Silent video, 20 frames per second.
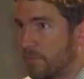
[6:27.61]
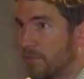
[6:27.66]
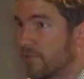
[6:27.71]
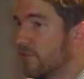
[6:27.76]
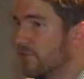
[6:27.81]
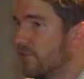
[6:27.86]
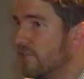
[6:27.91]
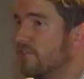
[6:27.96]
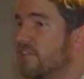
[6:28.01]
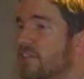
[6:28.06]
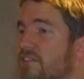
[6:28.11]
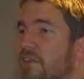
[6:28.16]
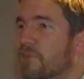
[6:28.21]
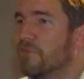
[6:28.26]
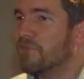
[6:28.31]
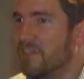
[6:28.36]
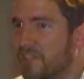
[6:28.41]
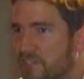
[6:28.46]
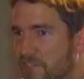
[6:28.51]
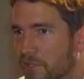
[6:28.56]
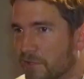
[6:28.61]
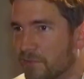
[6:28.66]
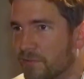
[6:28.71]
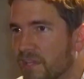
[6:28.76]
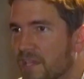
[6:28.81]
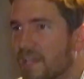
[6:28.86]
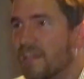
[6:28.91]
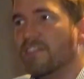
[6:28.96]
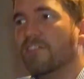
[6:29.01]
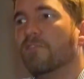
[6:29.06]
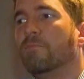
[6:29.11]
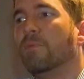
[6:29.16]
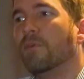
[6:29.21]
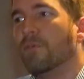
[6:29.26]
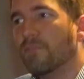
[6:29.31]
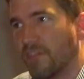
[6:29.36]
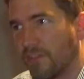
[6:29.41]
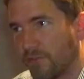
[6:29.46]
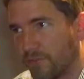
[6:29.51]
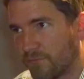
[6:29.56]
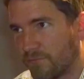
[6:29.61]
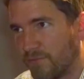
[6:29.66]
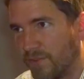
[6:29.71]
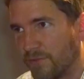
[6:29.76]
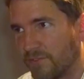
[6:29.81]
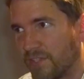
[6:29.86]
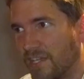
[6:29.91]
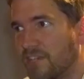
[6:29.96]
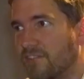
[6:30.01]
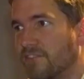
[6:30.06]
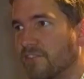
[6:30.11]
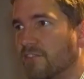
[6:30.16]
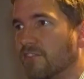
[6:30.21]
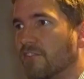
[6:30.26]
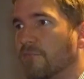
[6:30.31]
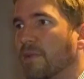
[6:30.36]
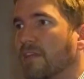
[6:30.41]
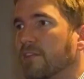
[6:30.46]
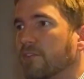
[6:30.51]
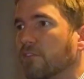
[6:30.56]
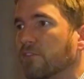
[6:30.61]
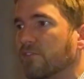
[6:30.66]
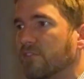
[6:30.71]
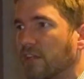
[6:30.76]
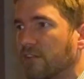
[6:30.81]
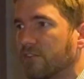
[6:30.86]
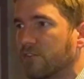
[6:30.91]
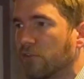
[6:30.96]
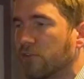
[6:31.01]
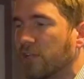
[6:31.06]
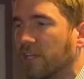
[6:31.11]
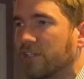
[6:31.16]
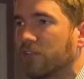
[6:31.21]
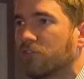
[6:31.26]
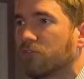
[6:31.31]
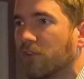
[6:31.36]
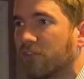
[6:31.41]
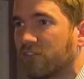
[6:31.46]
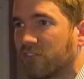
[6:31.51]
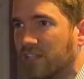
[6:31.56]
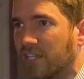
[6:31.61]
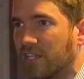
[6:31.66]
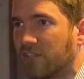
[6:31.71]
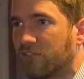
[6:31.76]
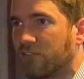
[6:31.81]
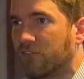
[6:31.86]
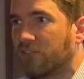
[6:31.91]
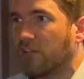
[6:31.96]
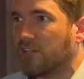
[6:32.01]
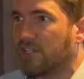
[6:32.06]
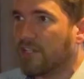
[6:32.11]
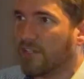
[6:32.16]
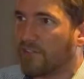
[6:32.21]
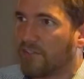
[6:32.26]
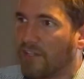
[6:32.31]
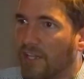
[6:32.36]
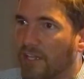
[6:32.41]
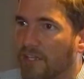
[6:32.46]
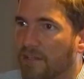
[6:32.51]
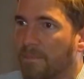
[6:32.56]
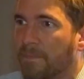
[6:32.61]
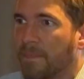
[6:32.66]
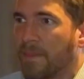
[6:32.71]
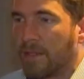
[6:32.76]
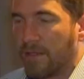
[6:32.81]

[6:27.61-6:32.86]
Because you did that video, you've built those foundations, you've made those know, like, and trust connections early in the day.